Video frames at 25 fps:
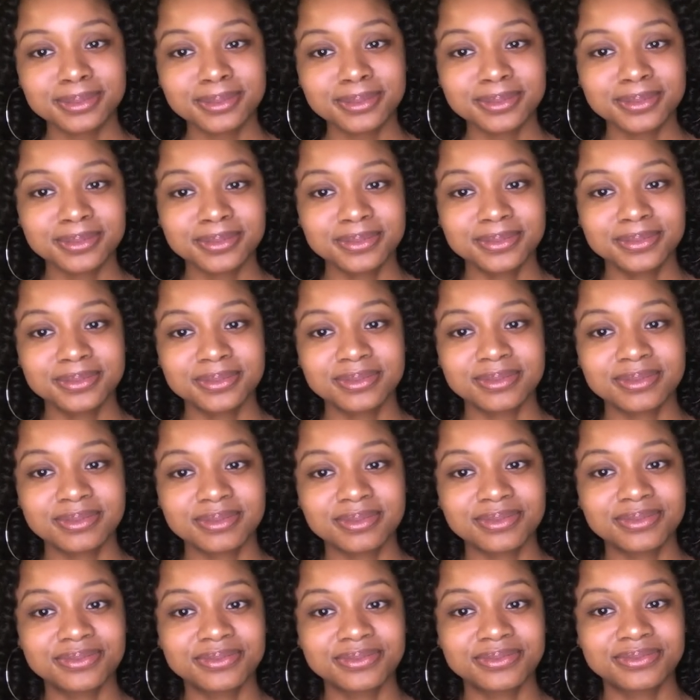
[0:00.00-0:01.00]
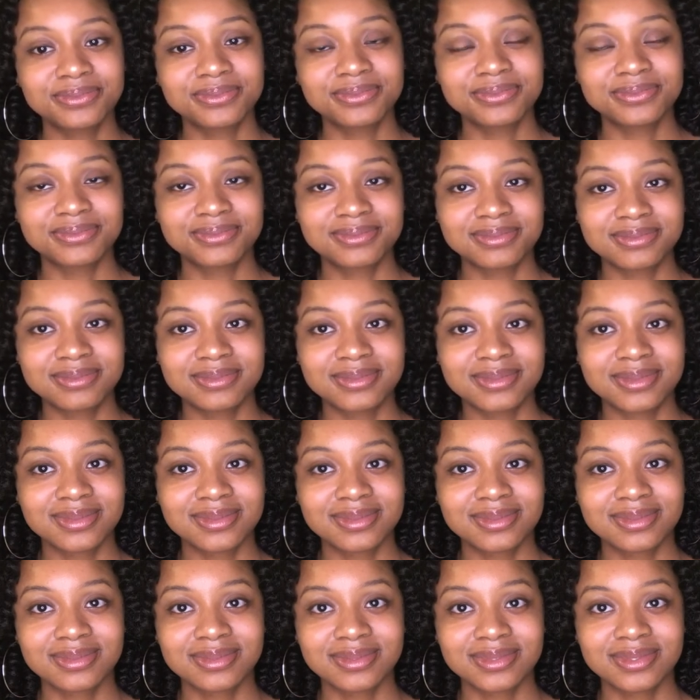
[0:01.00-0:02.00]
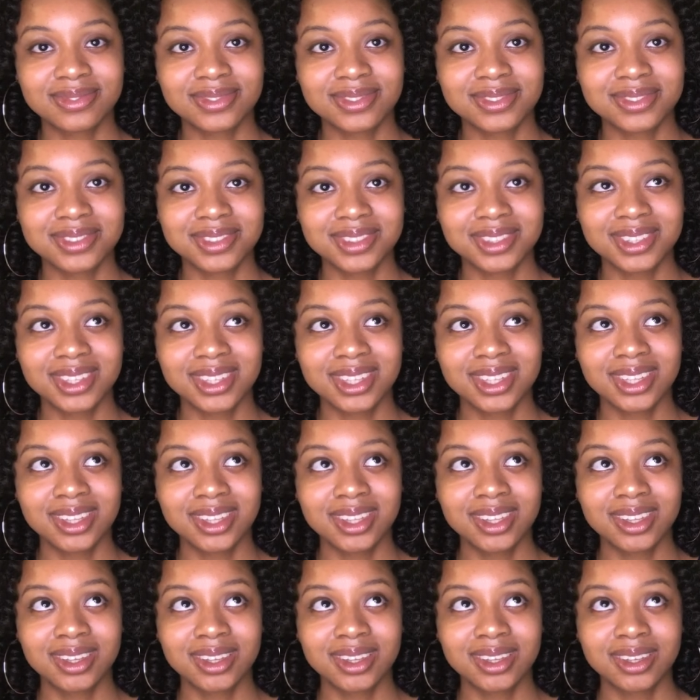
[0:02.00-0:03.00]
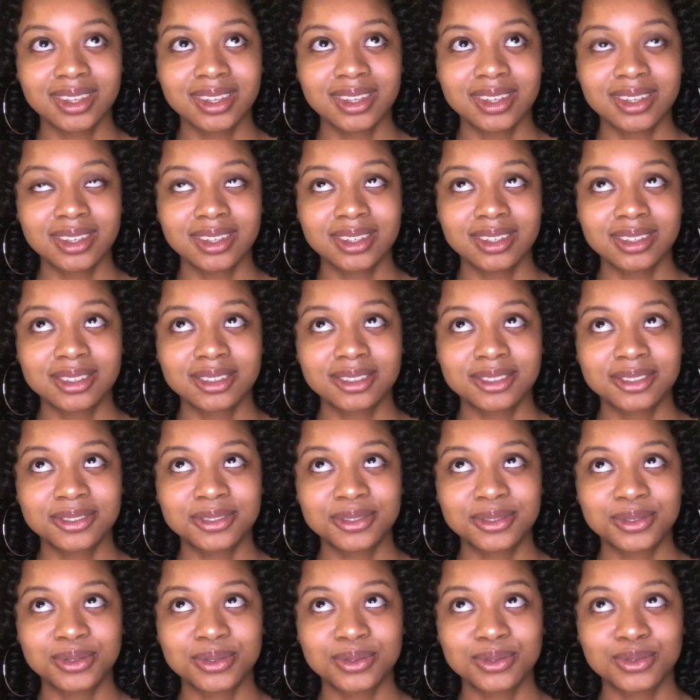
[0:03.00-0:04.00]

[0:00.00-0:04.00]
(silent)